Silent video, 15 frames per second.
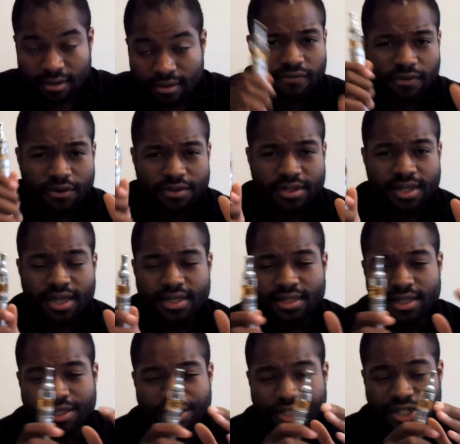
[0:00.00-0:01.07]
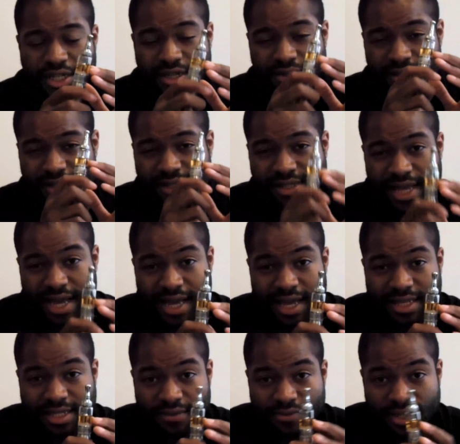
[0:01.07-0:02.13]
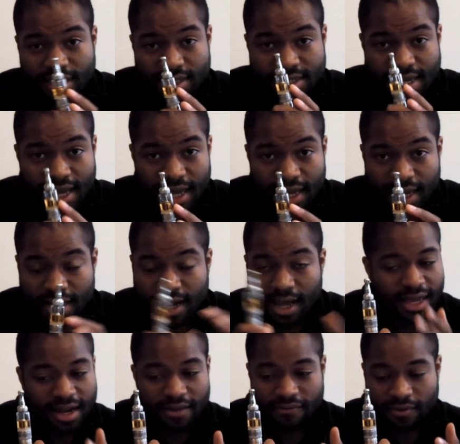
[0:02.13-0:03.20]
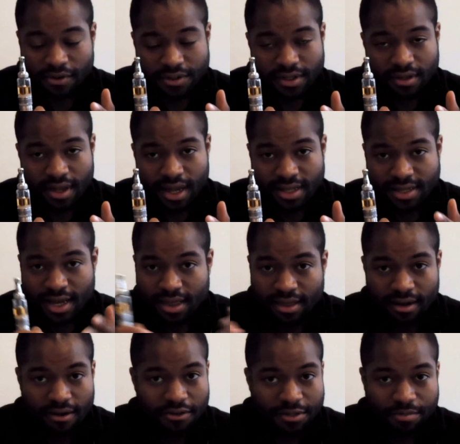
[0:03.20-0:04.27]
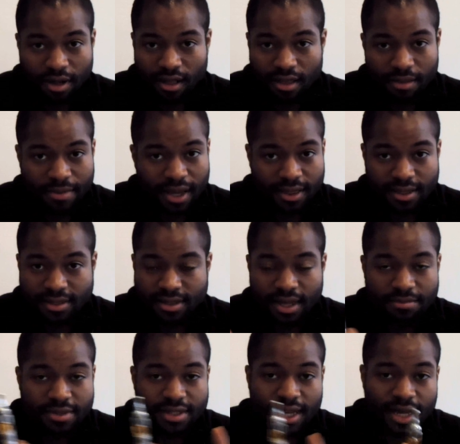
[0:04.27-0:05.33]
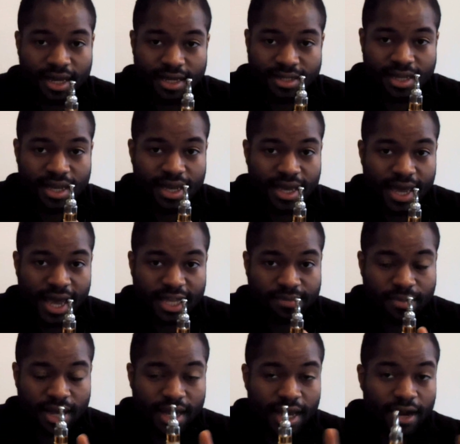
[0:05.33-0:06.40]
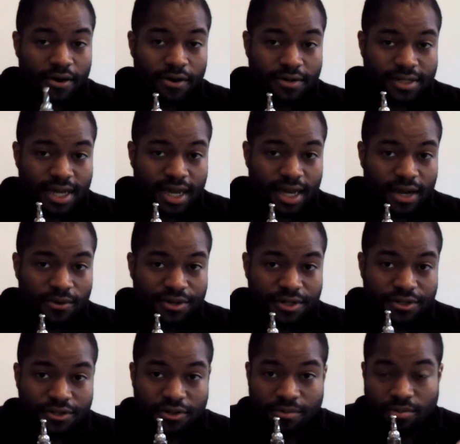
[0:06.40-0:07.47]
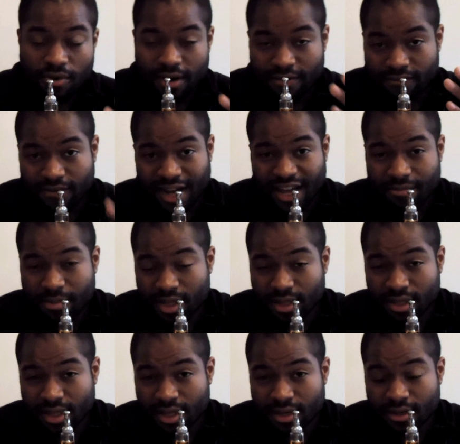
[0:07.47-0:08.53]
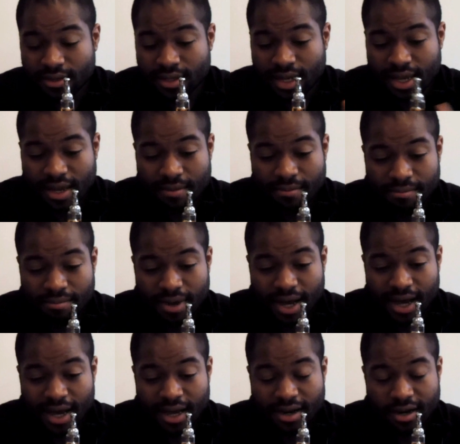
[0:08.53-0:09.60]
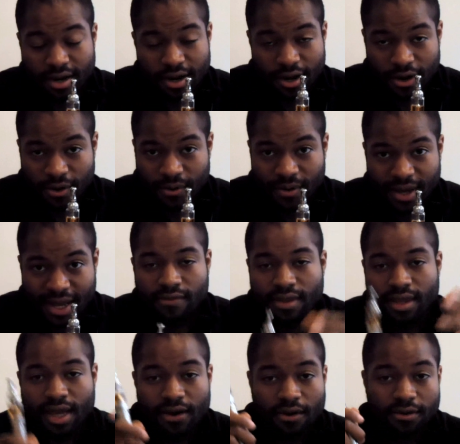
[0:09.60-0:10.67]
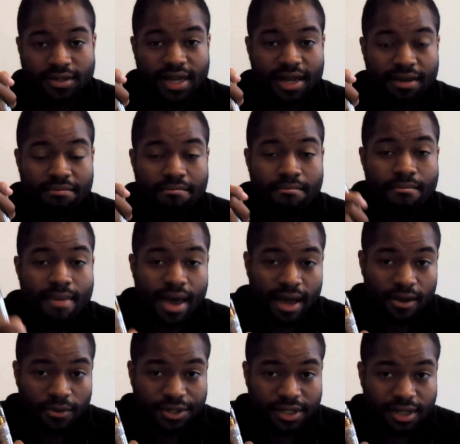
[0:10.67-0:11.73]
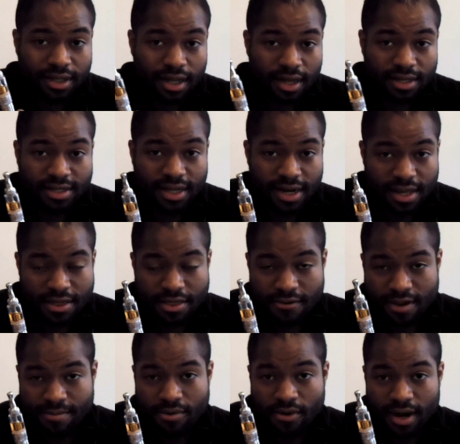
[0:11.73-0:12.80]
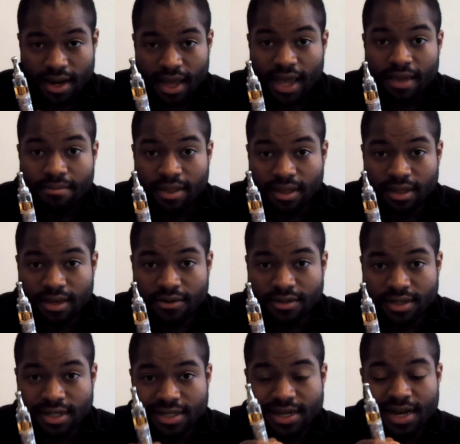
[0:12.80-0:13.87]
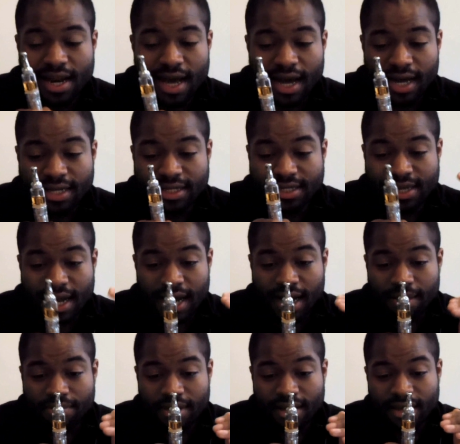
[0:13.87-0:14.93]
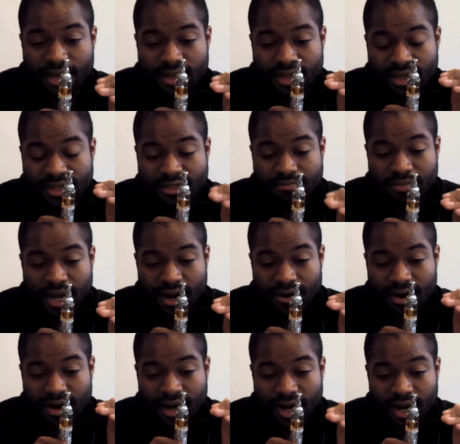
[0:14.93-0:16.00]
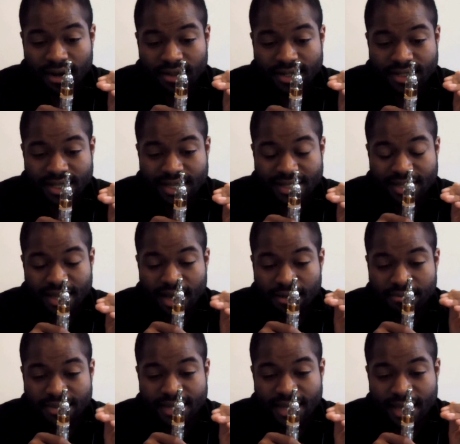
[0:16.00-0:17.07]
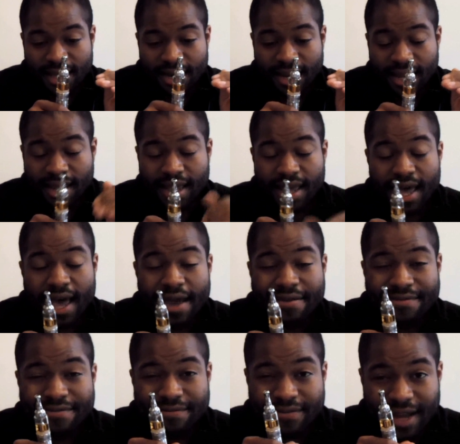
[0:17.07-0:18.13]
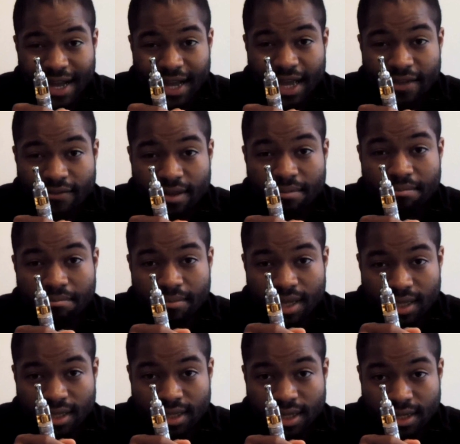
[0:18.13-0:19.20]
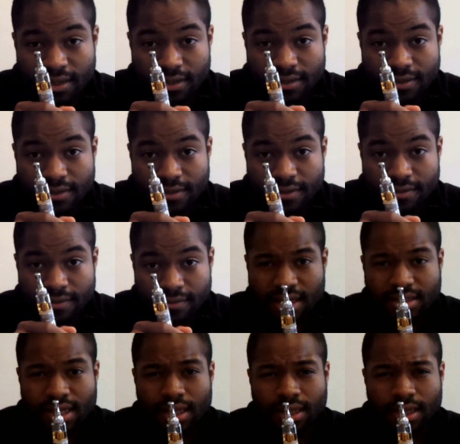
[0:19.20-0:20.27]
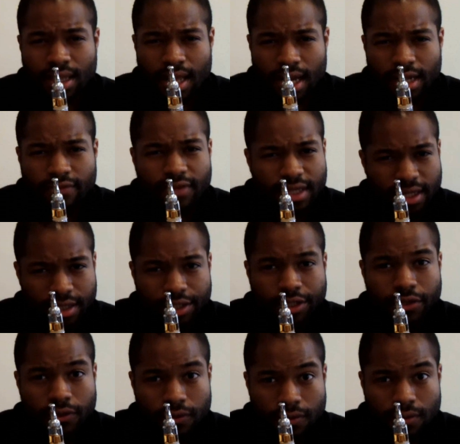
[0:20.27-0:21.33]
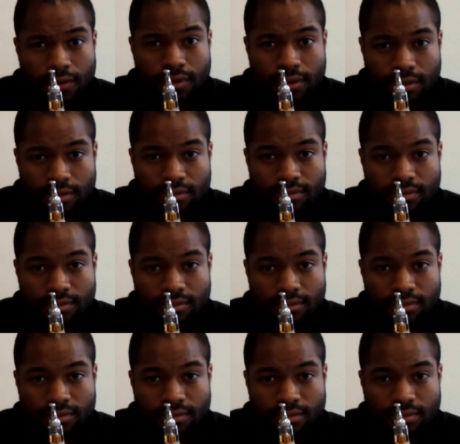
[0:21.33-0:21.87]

The first thing is the sheer size of the tank. Again, at first glance, I thought it was probably about the same size as my Aero tank, which is 2.5 milliliters, but no. Even the Aero tank Mega, which clocks in at 3.8 milliliters, does not top the Aspire Nautilus. This comes in at 5 milliliters. That's a lot of e-juice.